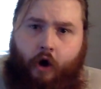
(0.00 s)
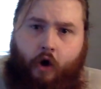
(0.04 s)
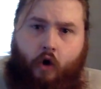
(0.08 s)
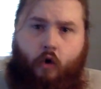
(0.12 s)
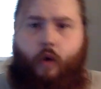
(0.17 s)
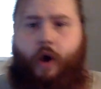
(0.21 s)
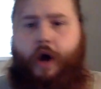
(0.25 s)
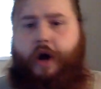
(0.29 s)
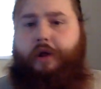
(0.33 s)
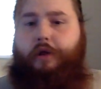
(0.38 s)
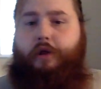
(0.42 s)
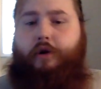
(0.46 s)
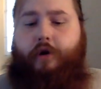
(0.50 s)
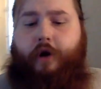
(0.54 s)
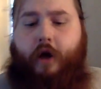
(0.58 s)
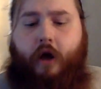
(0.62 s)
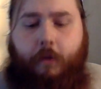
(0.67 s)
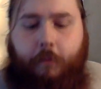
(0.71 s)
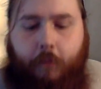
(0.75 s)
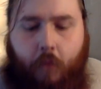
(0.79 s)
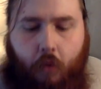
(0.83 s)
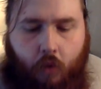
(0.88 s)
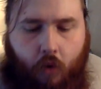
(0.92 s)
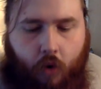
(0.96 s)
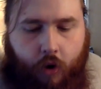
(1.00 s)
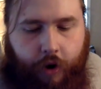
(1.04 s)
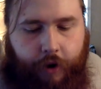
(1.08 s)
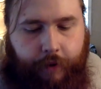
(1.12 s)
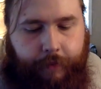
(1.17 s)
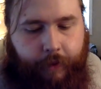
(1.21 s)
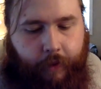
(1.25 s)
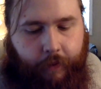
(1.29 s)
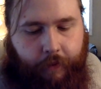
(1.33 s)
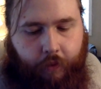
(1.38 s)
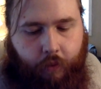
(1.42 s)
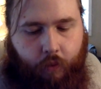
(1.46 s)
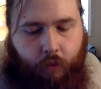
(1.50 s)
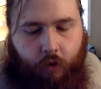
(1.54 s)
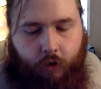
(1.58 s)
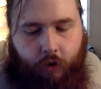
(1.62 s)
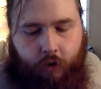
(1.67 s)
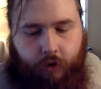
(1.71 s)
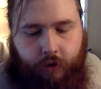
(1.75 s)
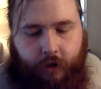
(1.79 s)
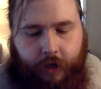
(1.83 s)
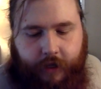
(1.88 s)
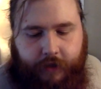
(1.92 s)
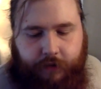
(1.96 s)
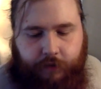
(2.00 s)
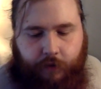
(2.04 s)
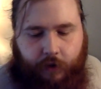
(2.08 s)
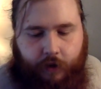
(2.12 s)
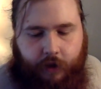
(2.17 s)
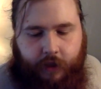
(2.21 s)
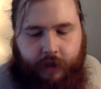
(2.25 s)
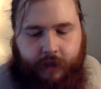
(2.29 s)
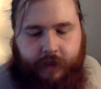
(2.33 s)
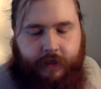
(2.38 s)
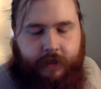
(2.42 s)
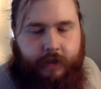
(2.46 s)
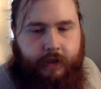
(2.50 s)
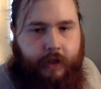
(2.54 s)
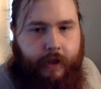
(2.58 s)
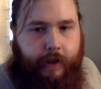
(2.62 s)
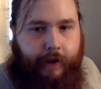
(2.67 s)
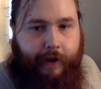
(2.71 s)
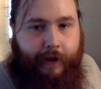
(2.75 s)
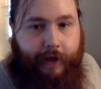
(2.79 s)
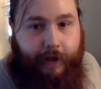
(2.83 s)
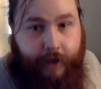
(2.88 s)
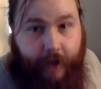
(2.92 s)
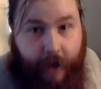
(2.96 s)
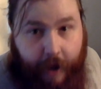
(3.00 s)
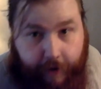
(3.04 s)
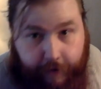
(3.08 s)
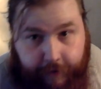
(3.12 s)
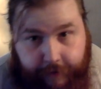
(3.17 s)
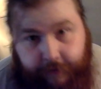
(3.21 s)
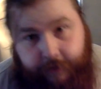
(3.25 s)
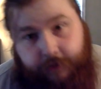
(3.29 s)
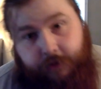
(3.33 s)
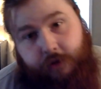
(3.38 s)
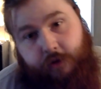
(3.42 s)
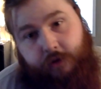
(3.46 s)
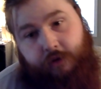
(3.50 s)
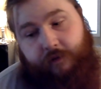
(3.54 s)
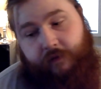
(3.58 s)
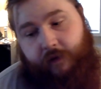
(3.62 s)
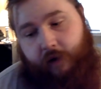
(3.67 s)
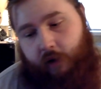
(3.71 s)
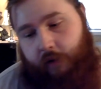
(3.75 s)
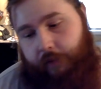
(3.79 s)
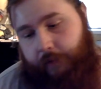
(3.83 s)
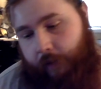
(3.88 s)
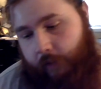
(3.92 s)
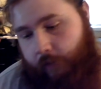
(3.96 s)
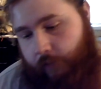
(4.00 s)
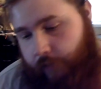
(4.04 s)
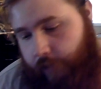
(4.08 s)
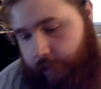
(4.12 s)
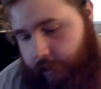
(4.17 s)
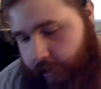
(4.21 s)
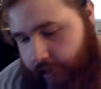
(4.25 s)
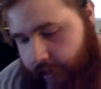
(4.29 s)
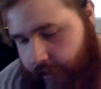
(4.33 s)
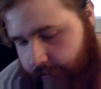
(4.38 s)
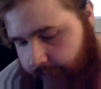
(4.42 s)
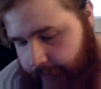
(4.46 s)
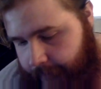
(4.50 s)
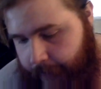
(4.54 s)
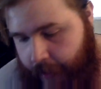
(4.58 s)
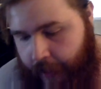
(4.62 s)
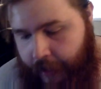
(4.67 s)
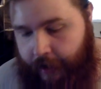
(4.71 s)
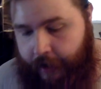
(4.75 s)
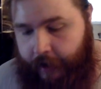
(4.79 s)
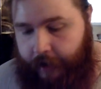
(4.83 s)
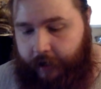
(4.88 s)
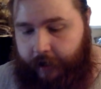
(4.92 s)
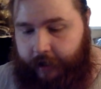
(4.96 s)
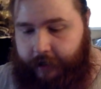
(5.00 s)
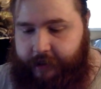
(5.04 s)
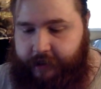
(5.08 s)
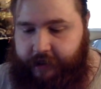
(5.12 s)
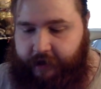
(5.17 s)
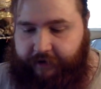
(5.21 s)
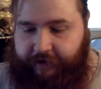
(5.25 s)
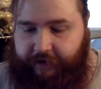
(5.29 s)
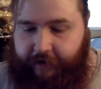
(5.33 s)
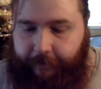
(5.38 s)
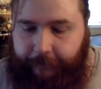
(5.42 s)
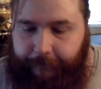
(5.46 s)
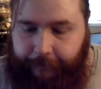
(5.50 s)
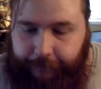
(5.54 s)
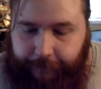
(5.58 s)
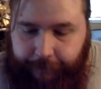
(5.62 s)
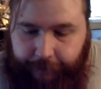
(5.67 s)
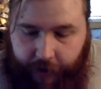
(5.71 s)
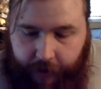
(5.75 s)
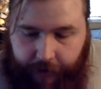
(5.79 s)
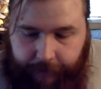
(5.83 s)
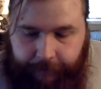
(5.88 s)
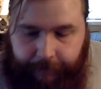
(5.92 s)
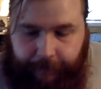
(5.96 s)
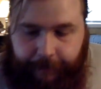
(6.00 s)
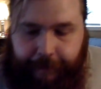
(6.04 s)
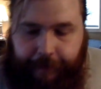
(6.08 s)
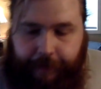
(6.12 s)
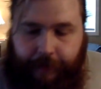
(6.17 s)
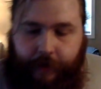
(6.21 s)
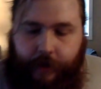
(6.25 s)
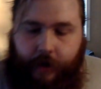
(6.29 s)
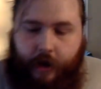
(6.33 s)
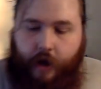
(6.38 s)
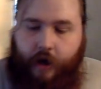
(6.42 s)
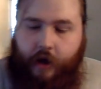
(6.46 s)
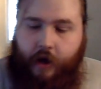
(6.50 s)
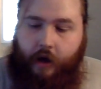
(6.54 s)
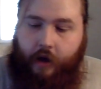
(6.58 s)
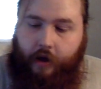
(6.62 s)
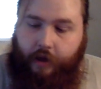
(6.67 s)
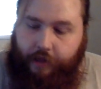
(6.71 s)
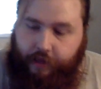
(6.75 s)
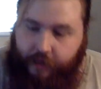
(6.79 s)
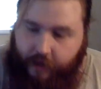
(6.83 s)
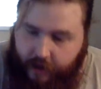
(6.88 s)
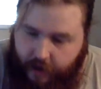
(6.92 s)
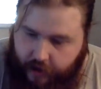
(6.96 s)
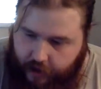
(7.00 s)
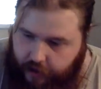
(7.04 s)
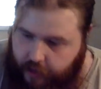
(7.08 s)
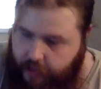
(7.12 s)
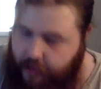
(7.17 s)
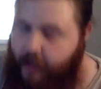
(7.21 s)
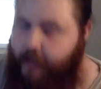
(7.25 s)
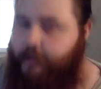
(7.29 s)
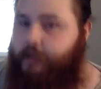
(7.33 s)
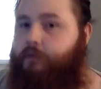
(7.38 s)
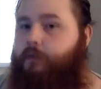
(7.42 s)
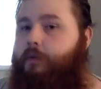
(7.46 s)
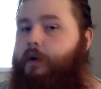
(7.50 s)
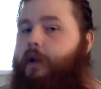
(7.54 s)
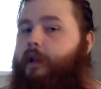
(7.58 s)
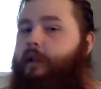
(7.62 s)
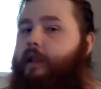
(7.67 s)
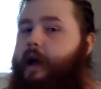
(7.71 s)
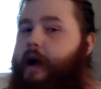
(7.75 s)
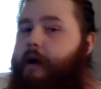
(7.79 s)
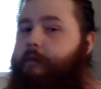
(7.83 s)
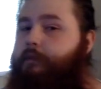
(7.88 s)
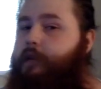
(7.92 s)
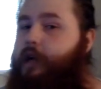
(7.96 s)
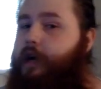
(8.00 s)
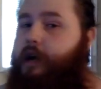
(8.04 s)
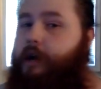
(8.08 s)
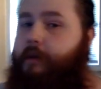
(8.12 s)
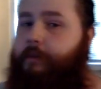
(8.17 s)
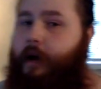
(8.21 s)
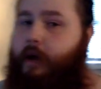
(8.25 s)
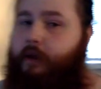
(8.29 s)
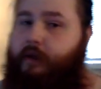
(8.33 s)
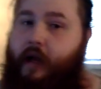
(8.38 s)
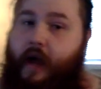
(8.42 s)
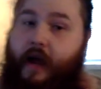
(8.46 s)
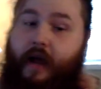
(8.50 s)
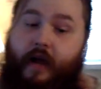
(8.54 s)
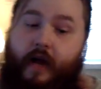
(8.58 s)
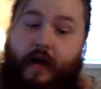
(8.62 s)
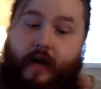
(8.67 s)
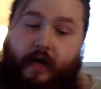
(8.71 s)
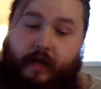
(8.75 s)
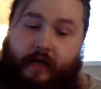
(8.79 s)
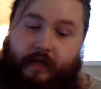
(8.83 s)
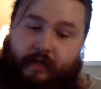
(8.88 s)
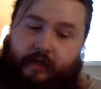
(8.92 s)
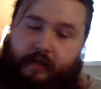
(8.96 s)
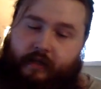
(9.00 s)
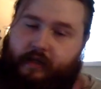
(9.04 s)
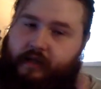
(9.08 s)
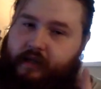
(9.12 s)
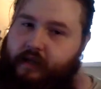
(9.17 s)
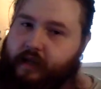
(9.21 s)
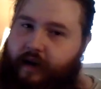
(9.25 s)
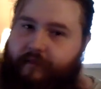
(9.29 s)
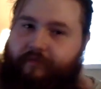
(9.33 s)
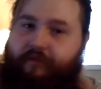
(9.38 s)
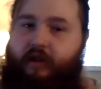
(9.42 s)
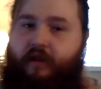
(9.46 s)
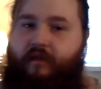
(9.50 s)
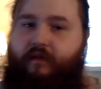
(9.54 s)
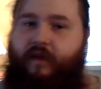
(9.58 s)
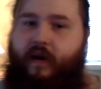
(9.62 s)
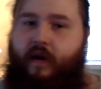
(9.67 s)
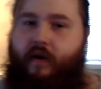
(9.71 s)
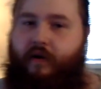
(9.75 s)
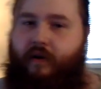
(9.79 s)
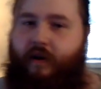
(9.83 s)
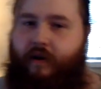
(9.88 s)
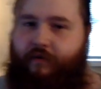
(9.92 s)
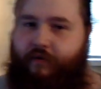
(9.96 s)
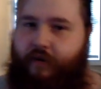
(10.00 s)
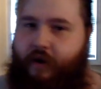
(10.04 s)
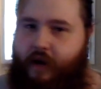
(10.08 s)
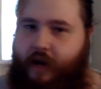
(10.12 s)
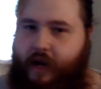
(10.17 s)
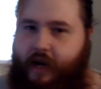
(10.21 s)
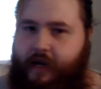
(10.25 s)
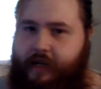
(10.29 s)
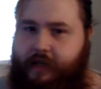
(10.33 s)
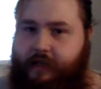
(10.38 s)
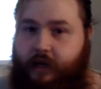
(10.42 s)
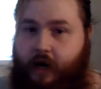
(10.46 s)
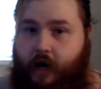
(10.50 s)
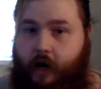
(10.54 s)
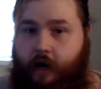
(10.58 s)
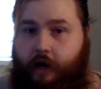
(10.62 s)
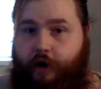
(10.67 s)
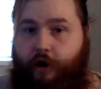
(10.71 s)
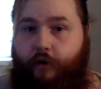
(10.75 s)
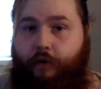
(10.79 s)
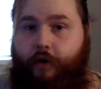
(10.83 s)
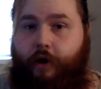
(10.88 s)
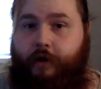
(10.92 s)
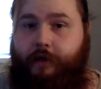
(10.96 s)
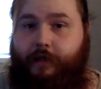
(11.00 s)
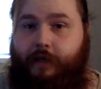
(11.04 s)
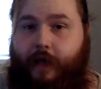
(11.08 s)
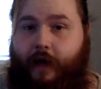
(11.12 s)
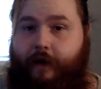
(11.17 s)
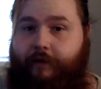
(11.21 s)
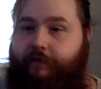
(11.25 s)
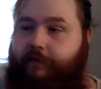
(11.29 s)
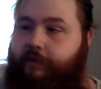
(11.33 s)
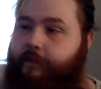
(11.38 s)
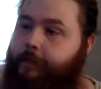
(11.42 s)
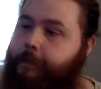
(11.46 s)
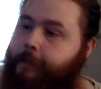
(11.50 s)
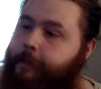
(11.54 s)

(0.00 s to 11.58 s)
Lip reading: we are learning more about the world, as well as the characters are developing within each other. But the next one that I'm talking about that is definitely very different is No Guns Life.